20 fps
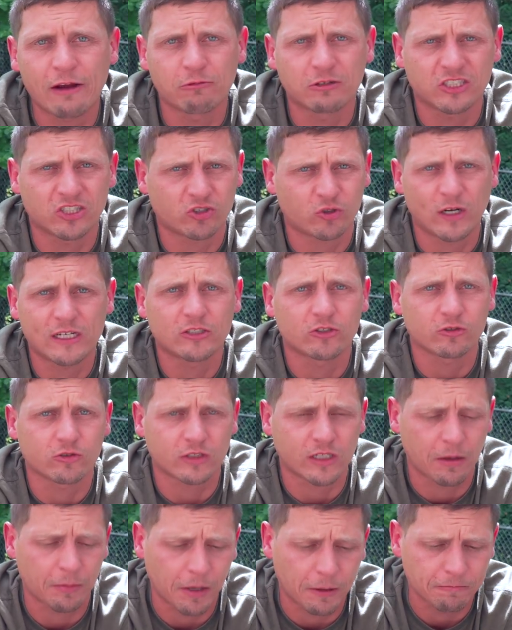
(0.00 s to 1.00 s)
with
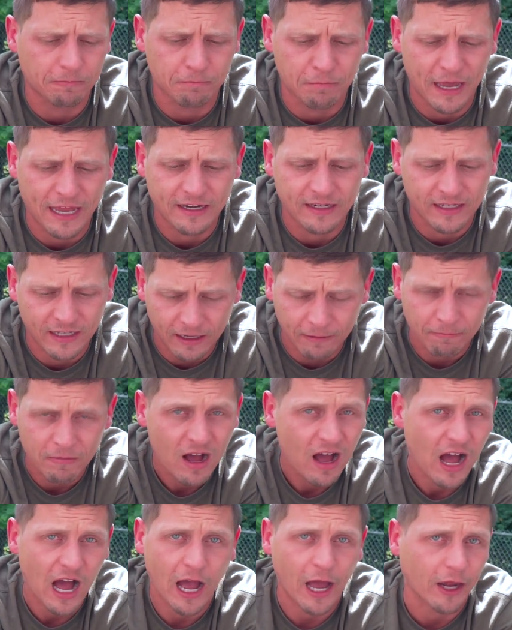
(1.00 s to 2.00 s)
strangers coming up and petting him.
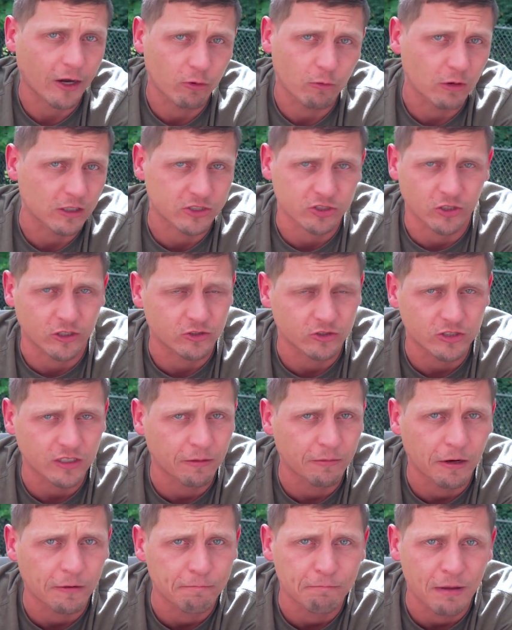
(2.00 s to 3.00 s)
I don't want strangers
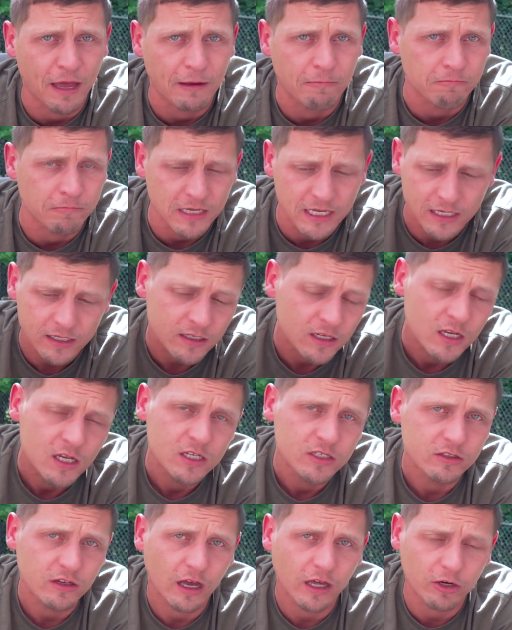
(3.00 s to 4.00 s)
coming up and petting me,
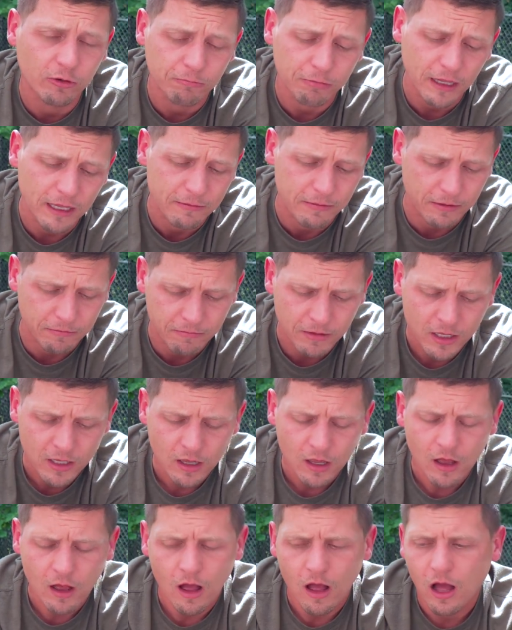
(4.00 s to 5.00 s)
so I don't blame him.
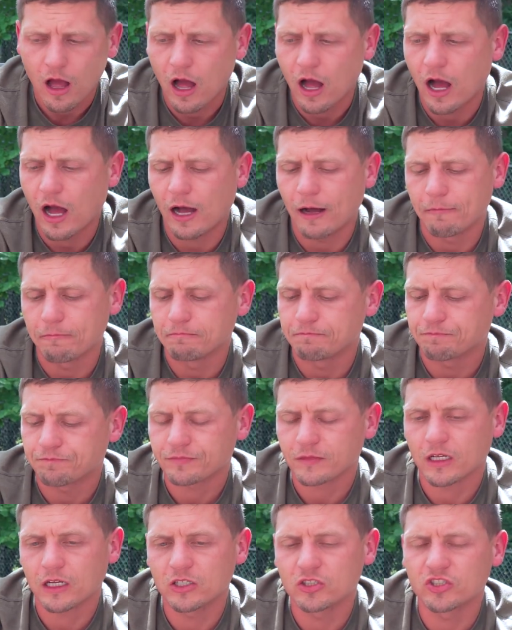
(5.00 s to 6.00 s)

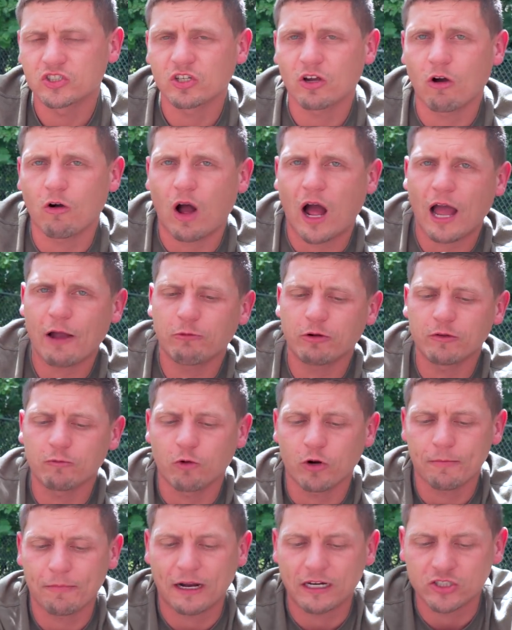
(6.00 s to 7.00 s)
So I
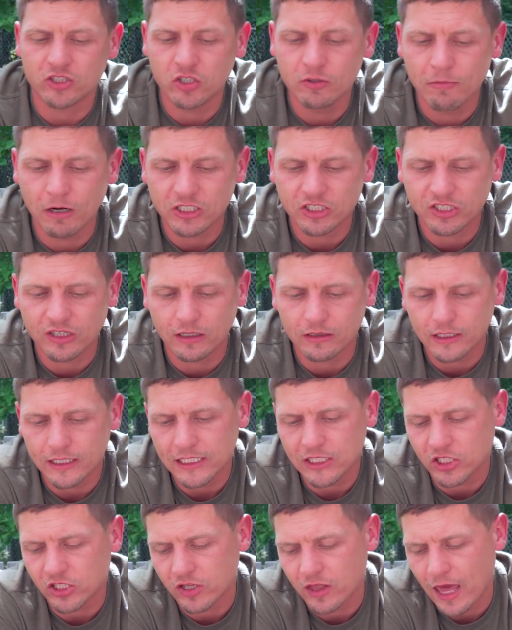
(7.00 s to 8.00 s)
wouldn't worry about it too much. The
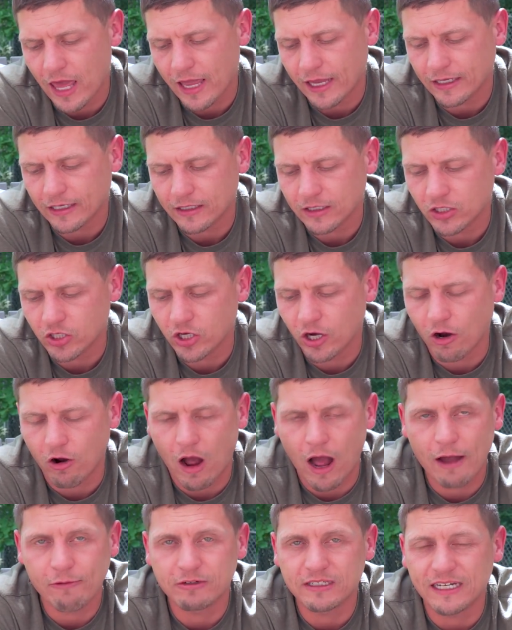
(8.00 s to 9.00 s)
leash thing, you know,
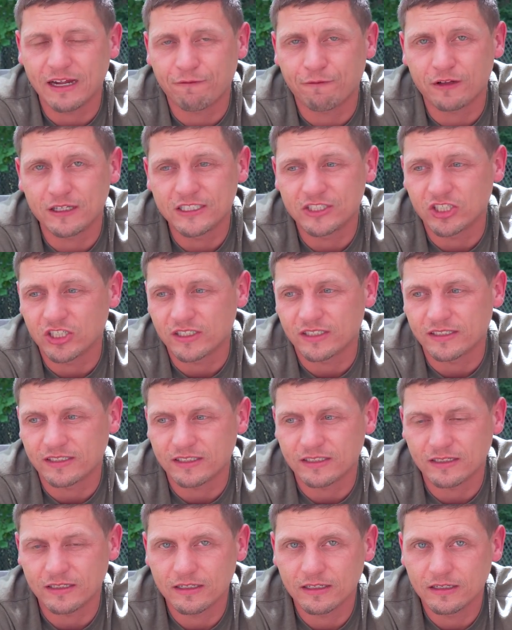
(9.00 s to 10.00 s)
I would definitely
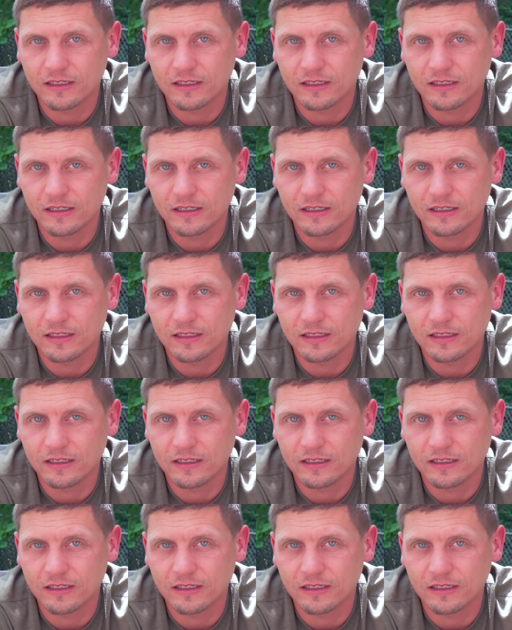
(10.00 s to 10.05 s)
just